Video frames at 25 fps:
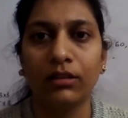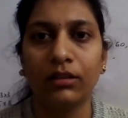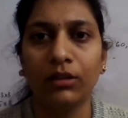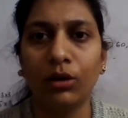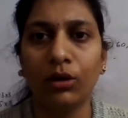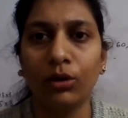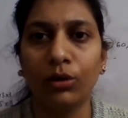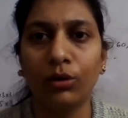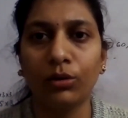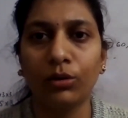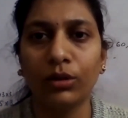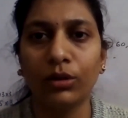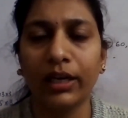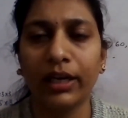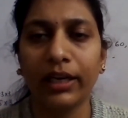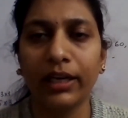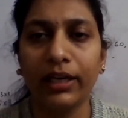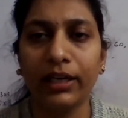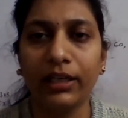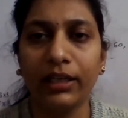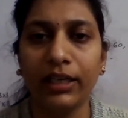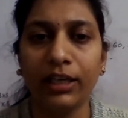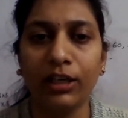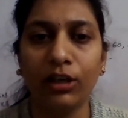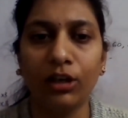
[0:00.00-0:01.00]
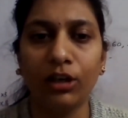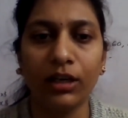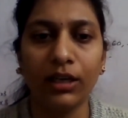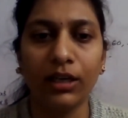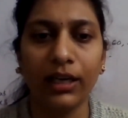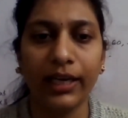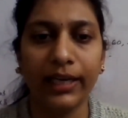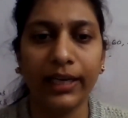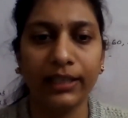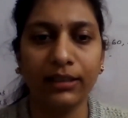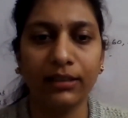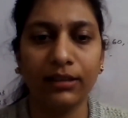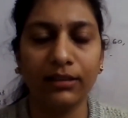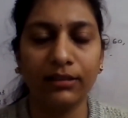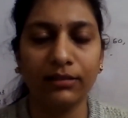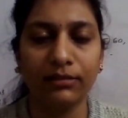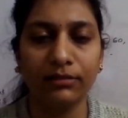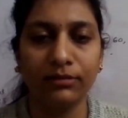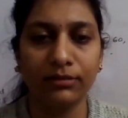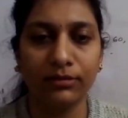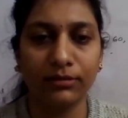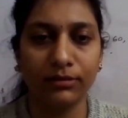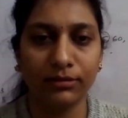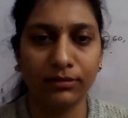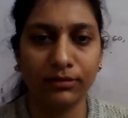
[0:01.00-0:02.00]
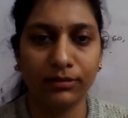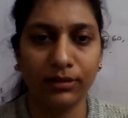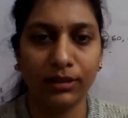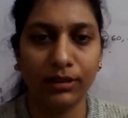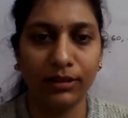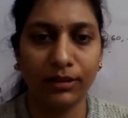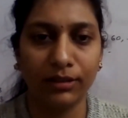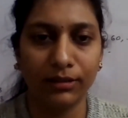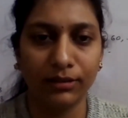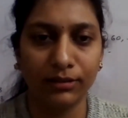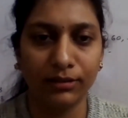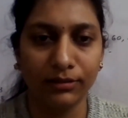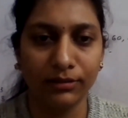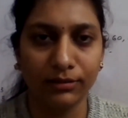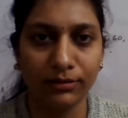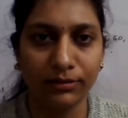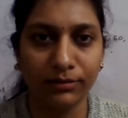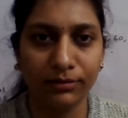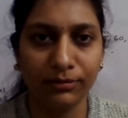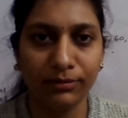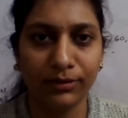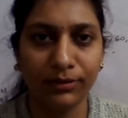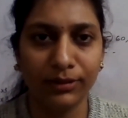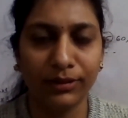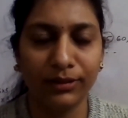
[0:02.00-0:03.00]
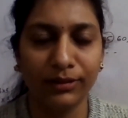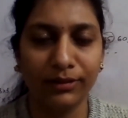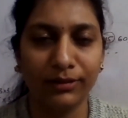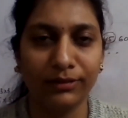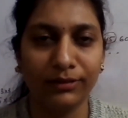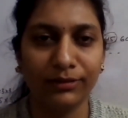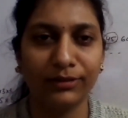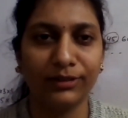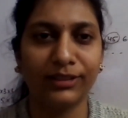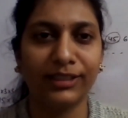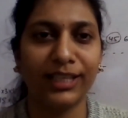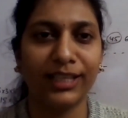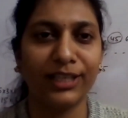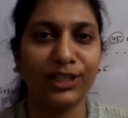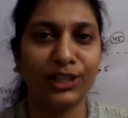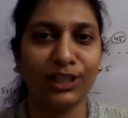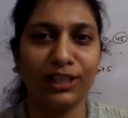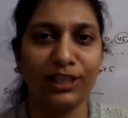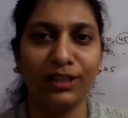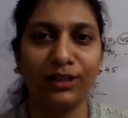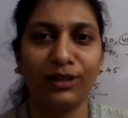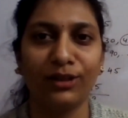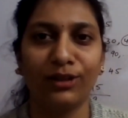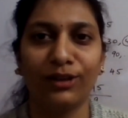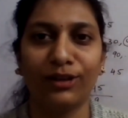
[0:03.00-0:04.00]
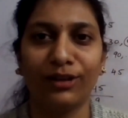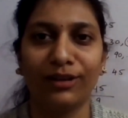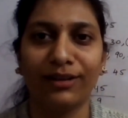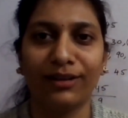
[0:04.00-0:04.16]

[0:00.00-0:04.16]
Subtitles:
Oh, Kayan did not like the session.